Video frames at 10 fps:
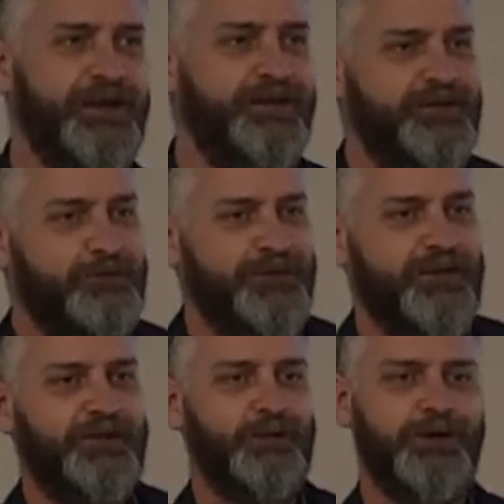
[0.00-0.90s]
Someone
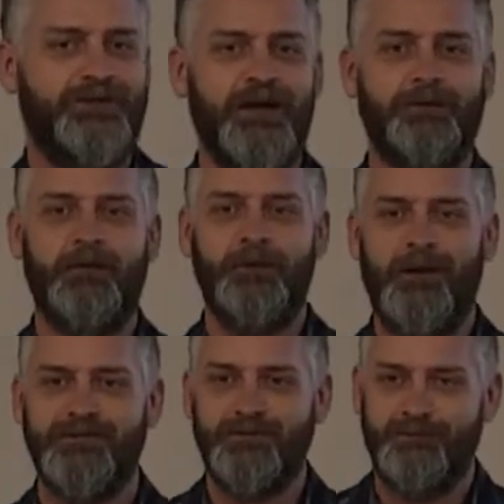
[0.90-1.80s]
says we want to talk about
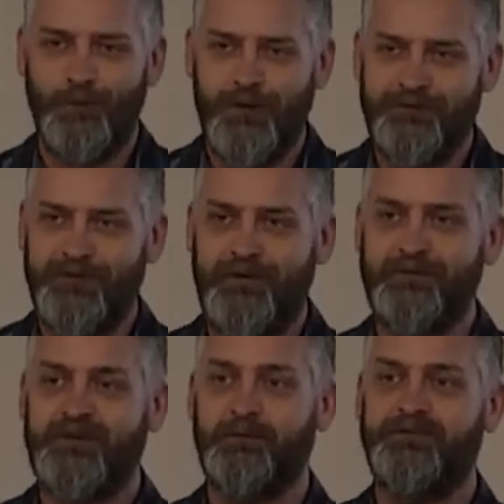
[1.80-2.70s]
marriage and divorce, and then
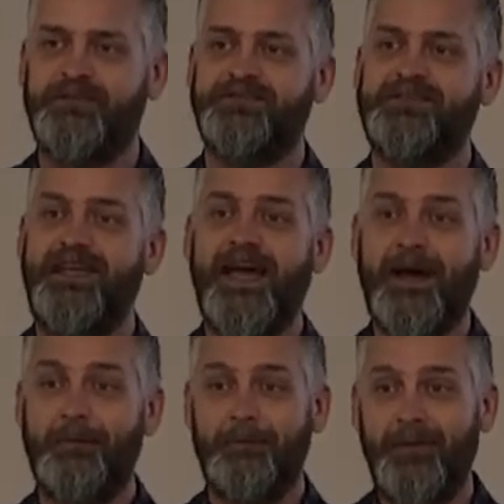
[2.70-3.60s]
someone says,
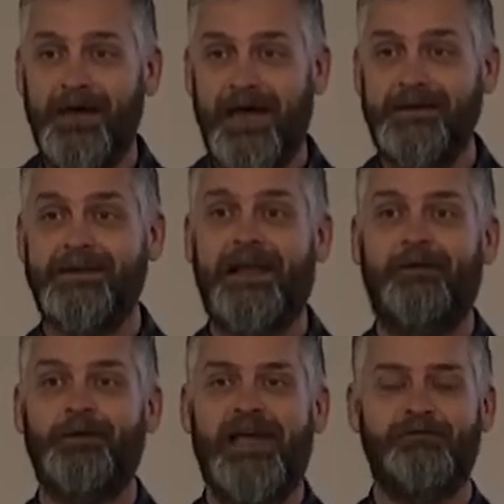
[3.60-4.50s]
yeah, but,
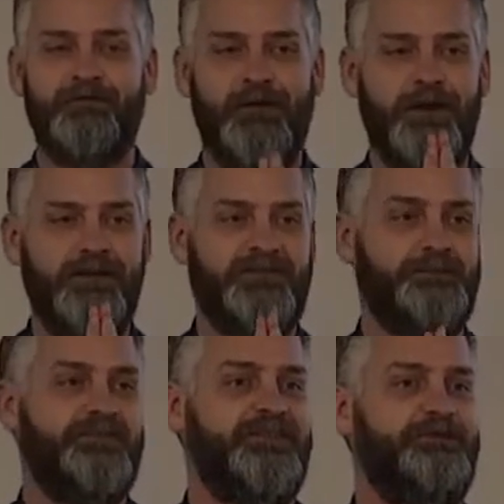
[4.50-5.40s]
and we have a very
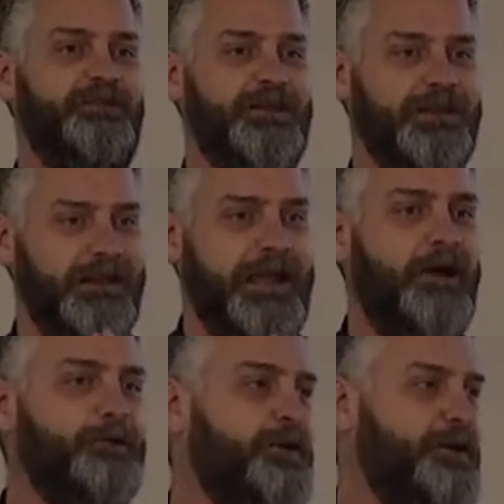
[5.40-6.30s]
specific
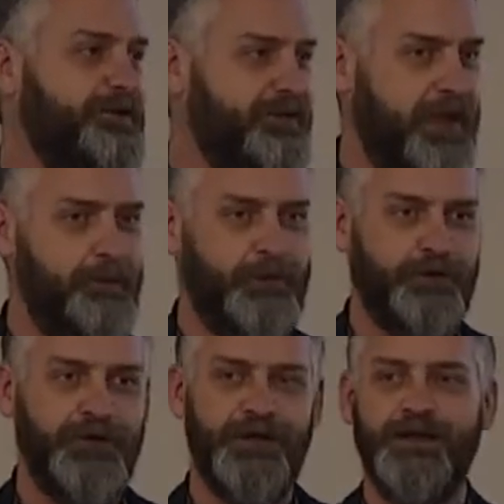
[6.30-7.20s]

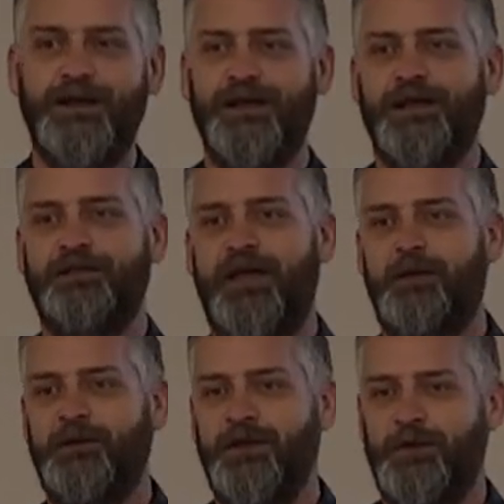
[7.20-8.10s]
counterexample
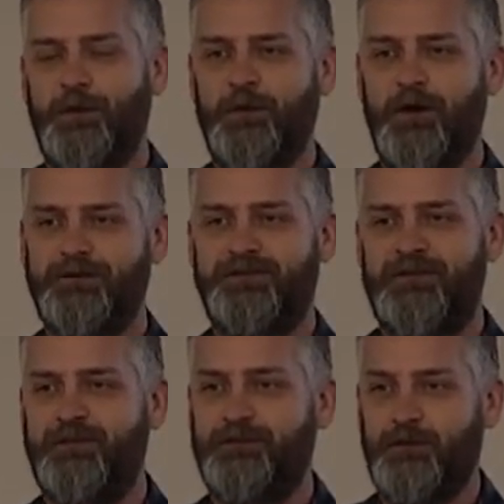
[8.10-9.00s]
that we want
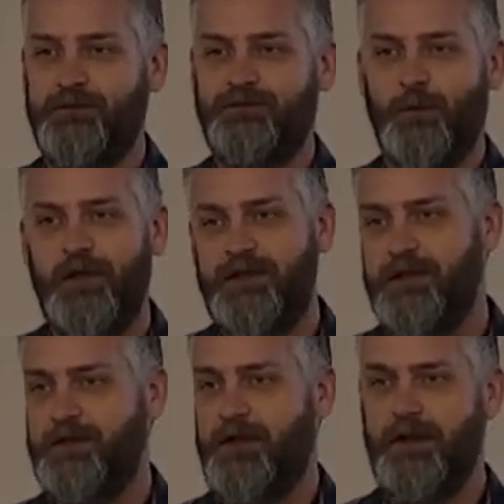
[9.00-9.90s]
C.S. Lewis to weigh
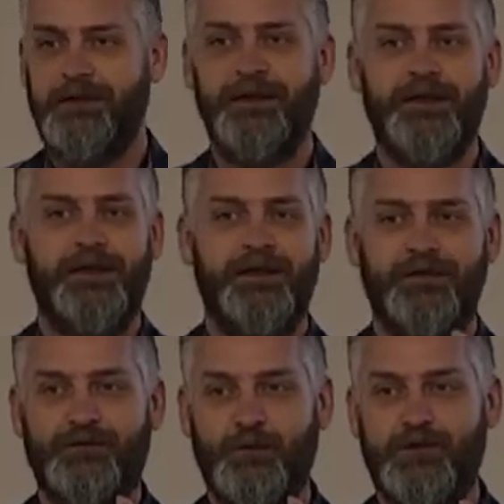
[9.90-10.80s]
in on,
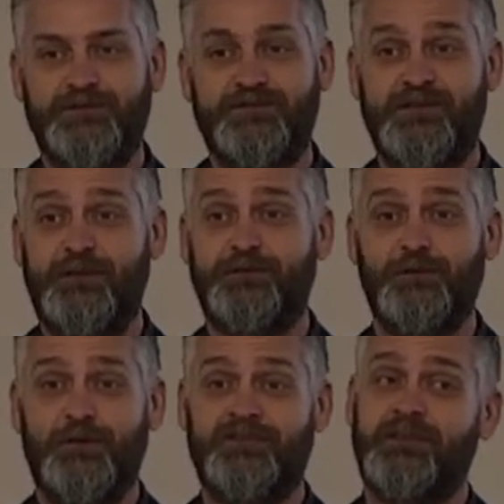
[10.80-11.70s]
to which C.S.
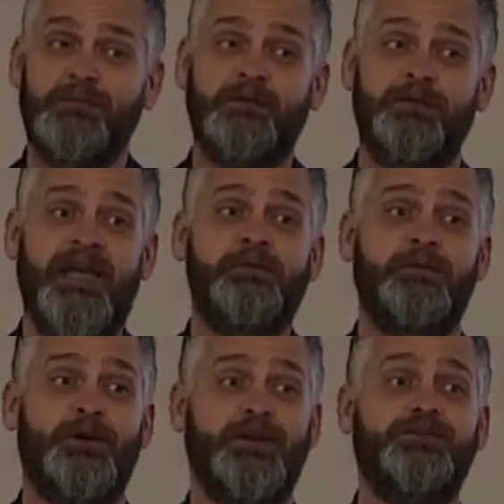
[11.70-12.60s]
Lewis, remember the name of
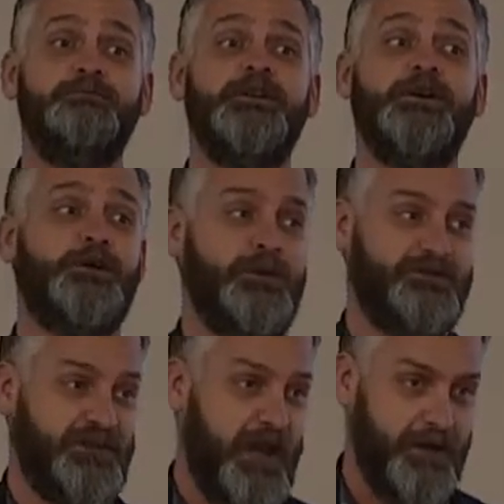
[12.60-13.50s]
the book is Mere
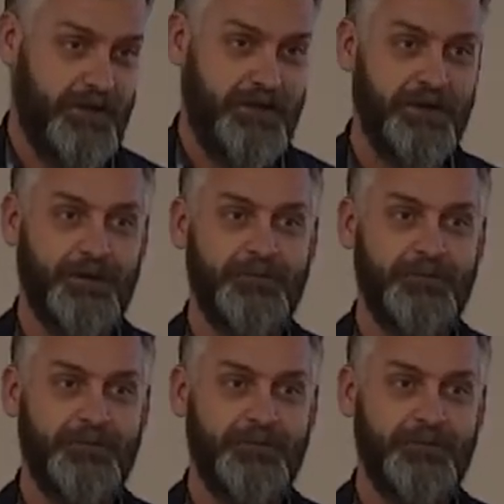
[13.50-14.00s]
Christianity,